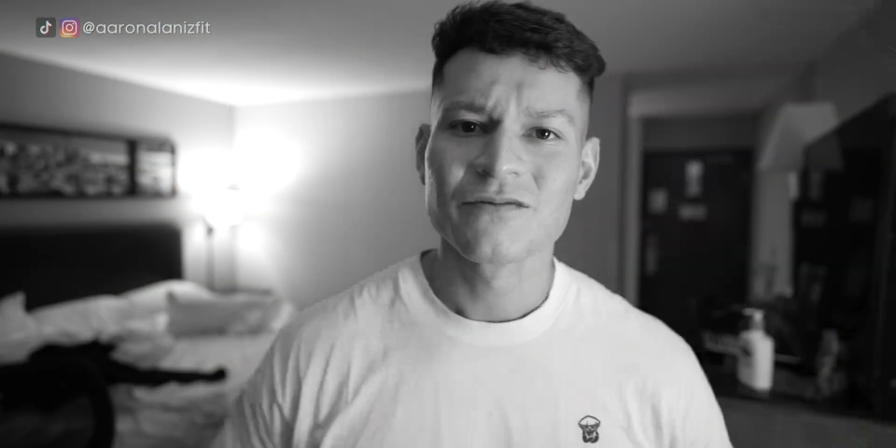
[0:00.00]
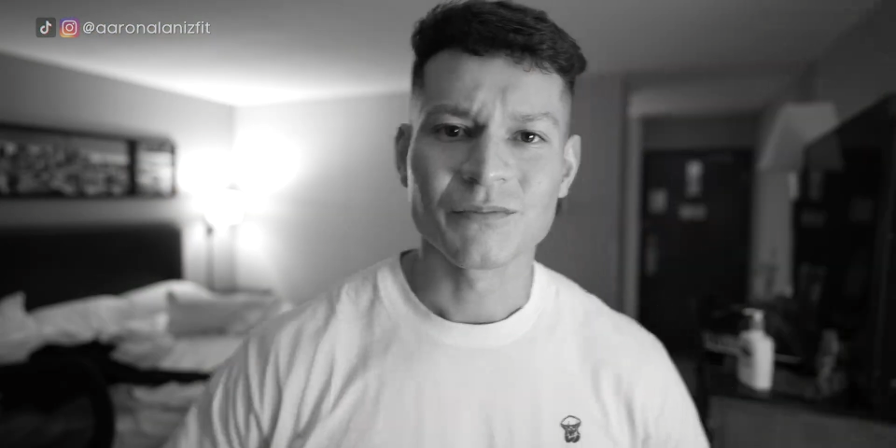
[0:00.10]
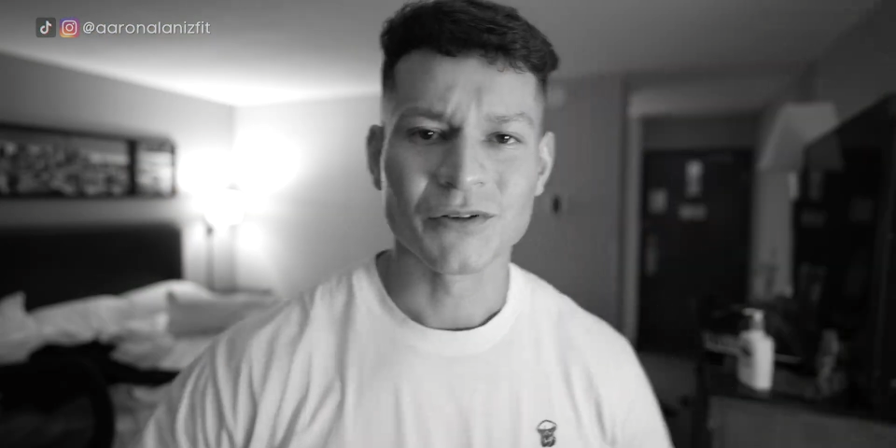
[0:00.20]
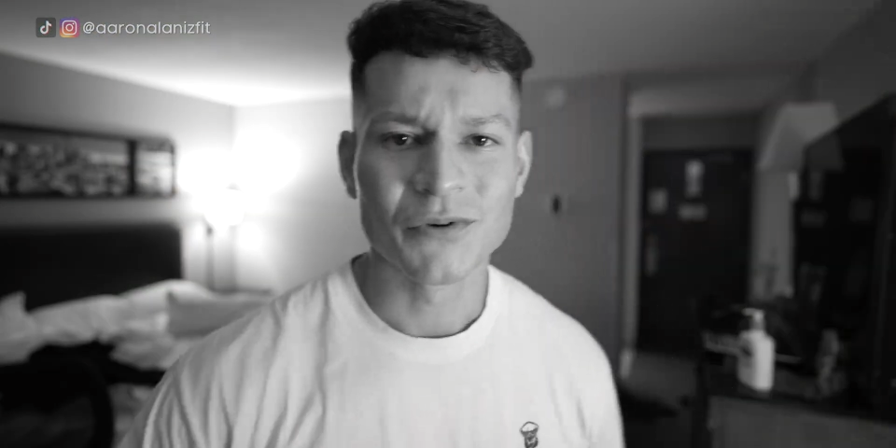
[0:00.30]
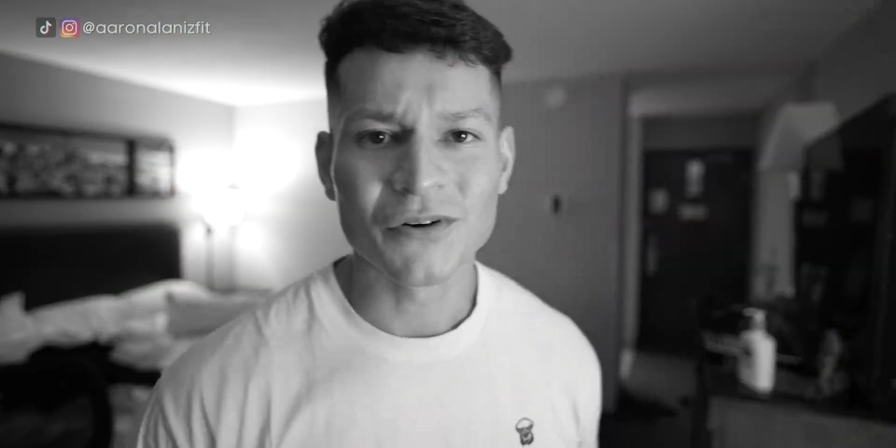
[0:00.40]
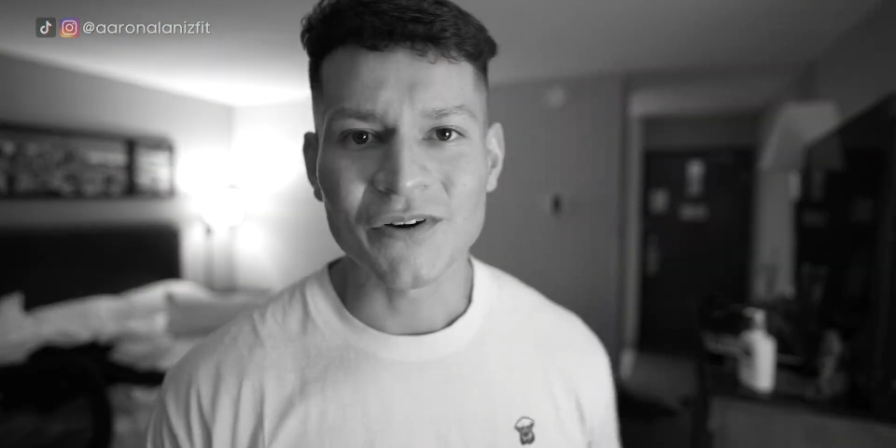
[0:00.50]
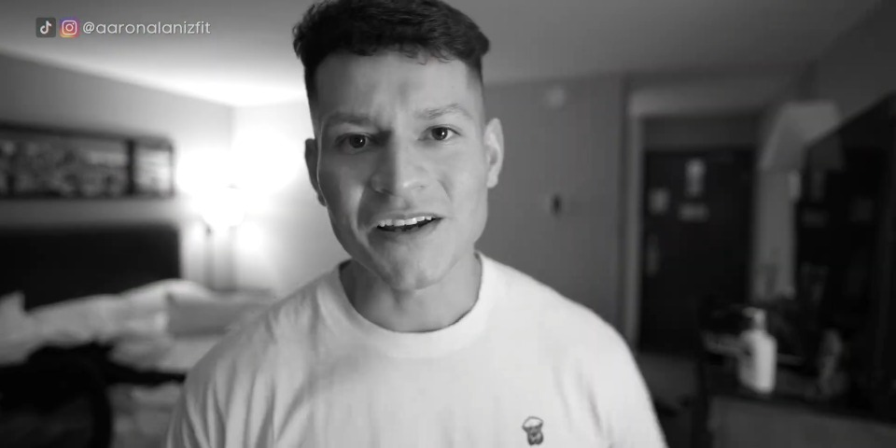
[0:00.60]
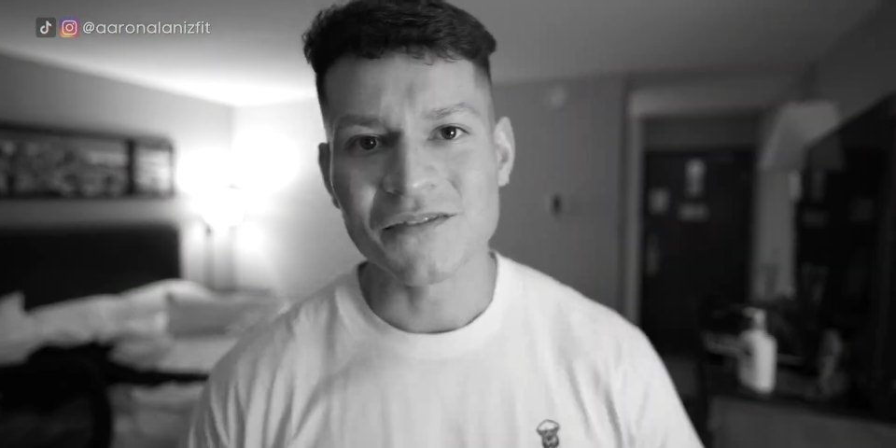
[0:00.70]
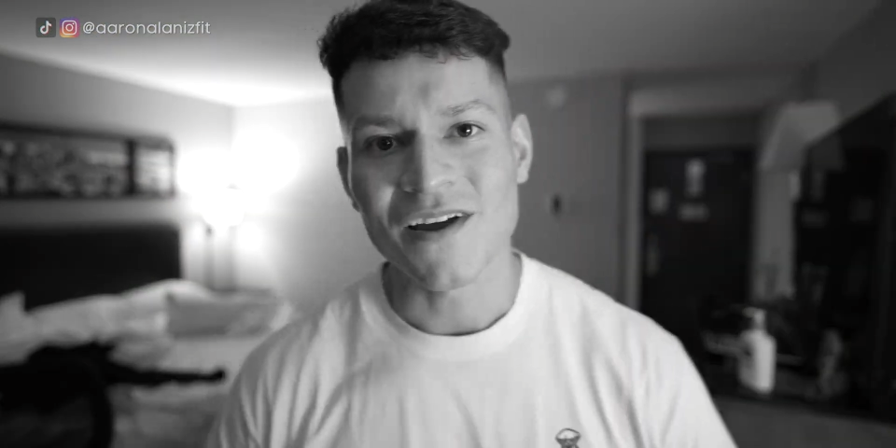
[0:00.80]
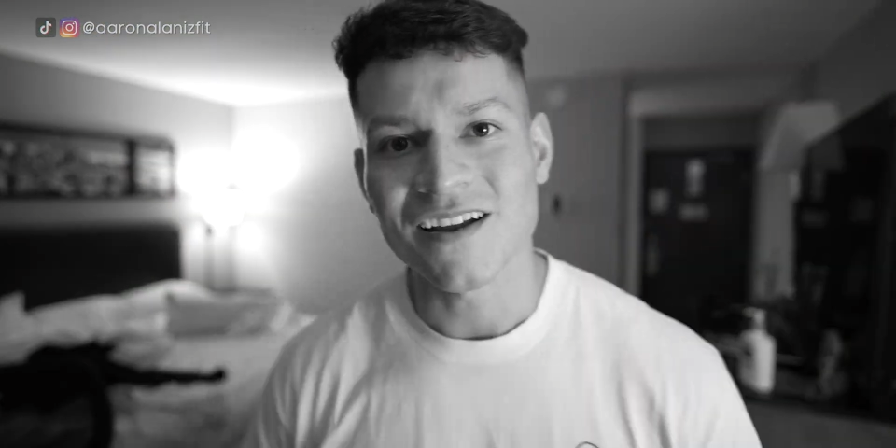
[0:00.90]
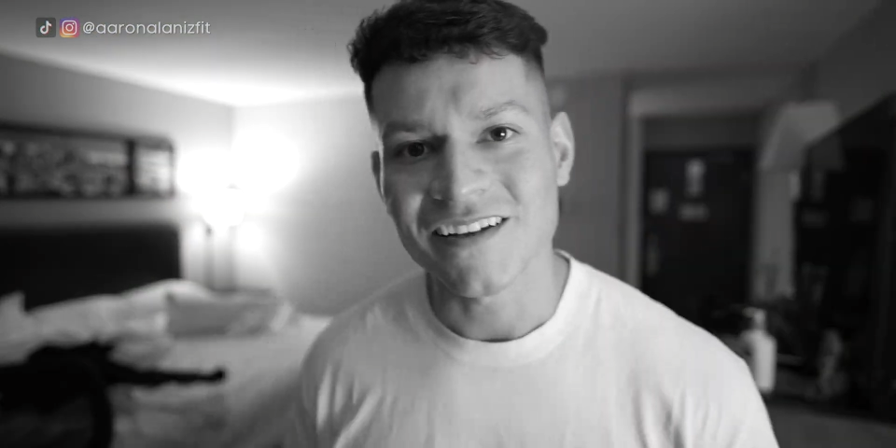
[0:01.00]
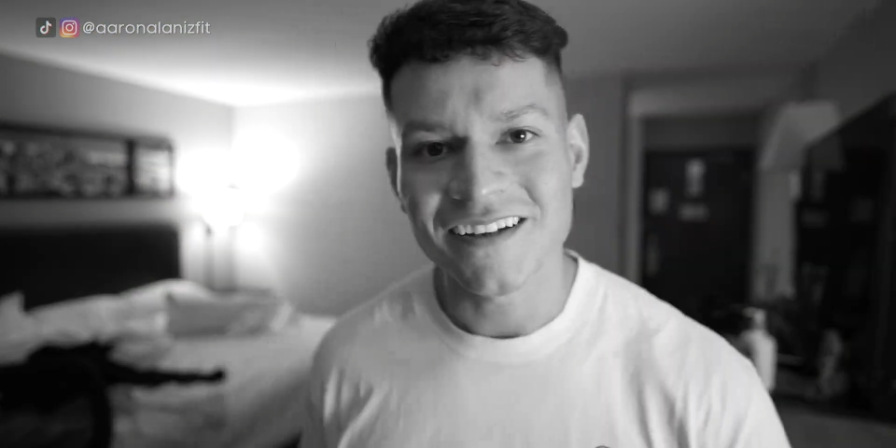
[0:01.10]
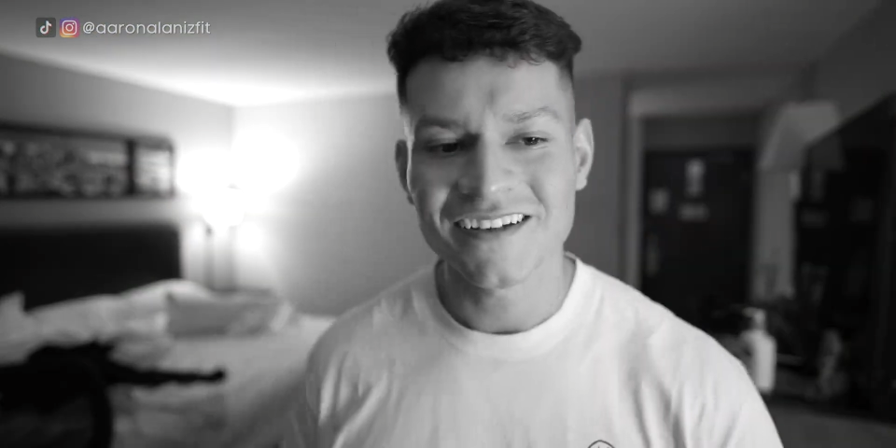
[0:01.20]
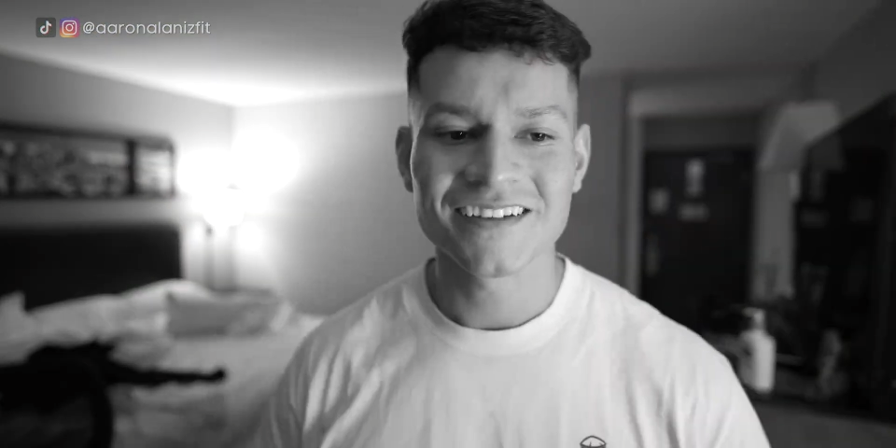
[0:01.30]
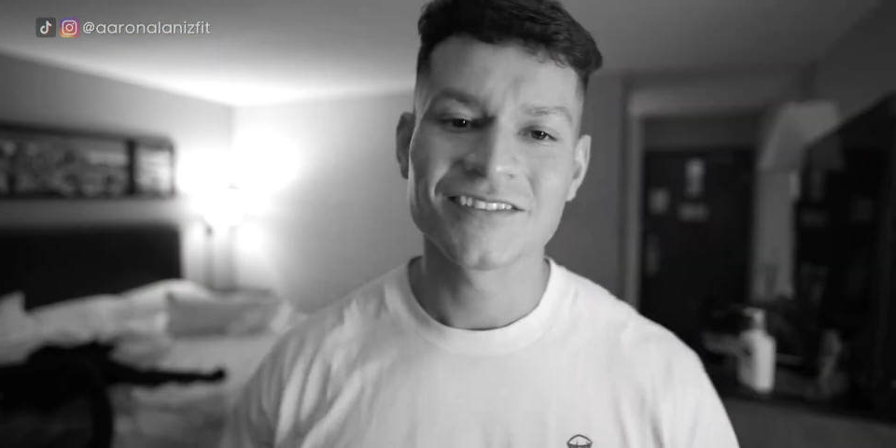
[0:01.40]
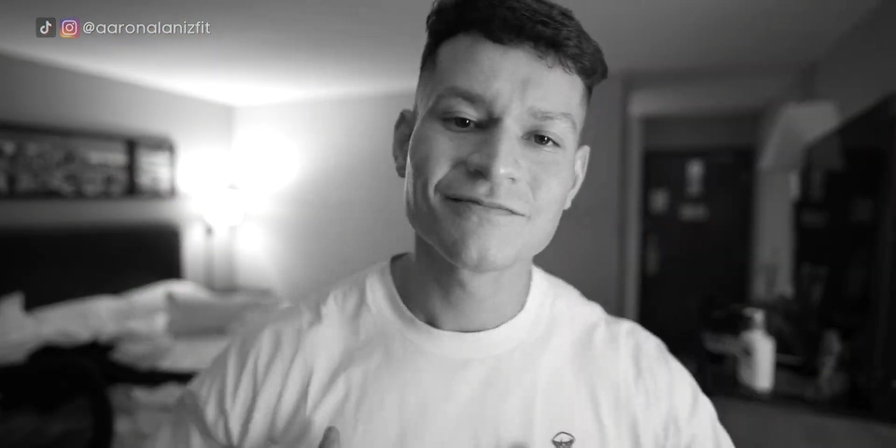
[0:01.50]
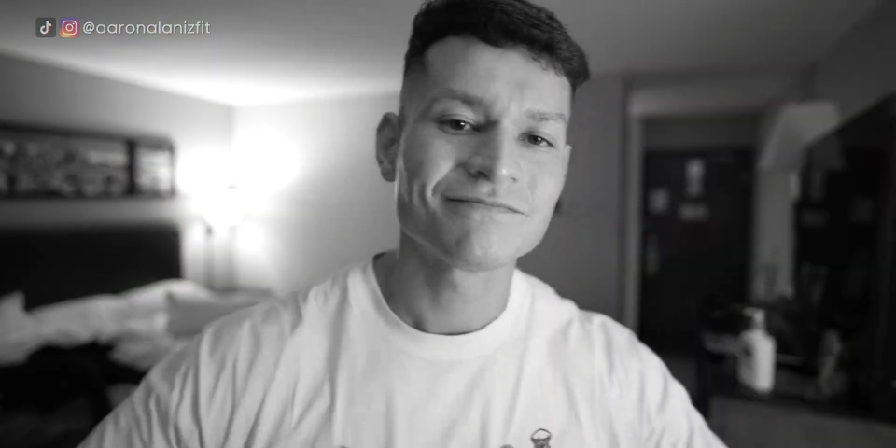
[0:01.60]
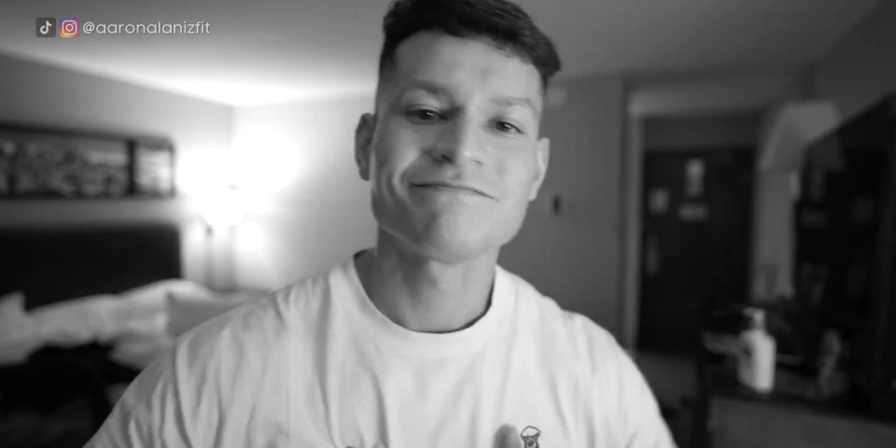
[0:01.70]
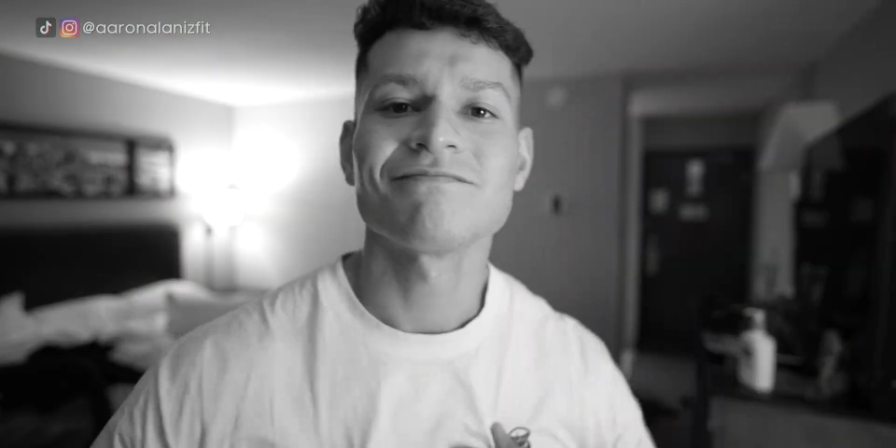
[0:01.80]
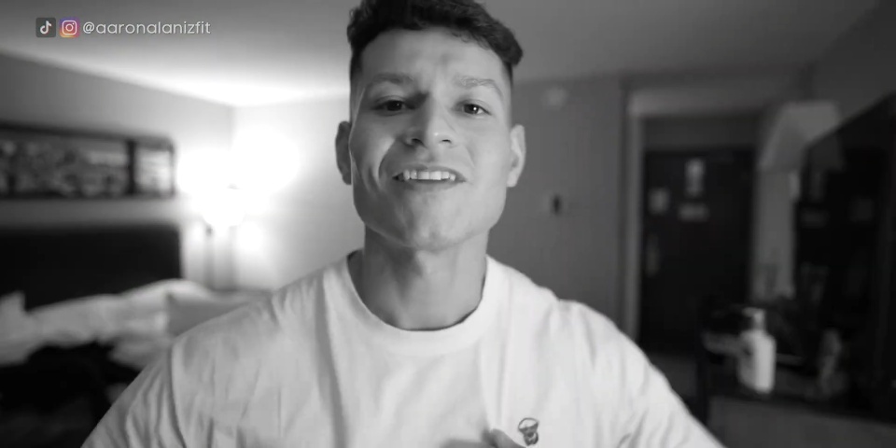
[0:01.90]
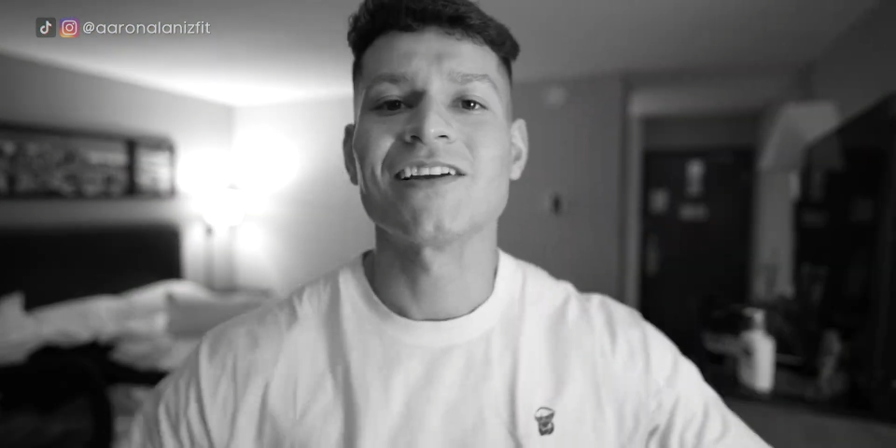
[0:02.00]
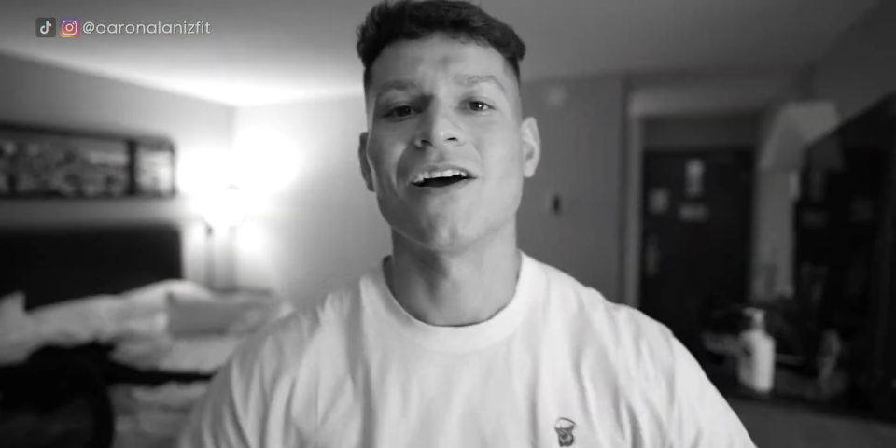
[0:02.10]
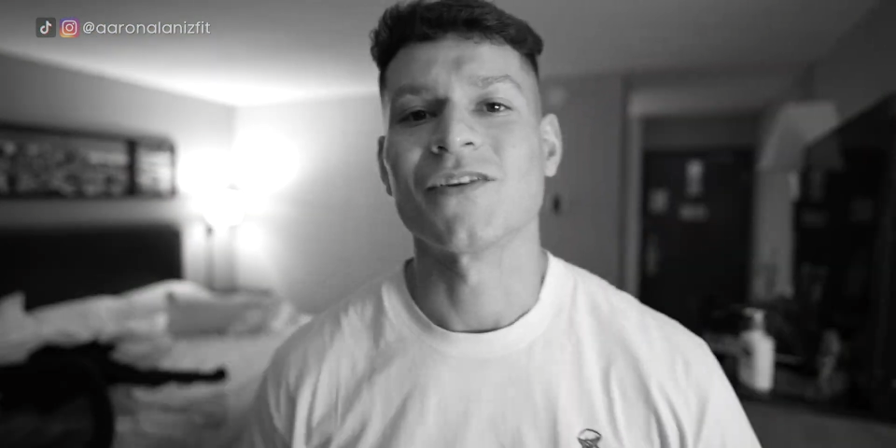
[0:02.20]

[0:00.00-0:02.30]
from the Rio Grande Valley. Y'all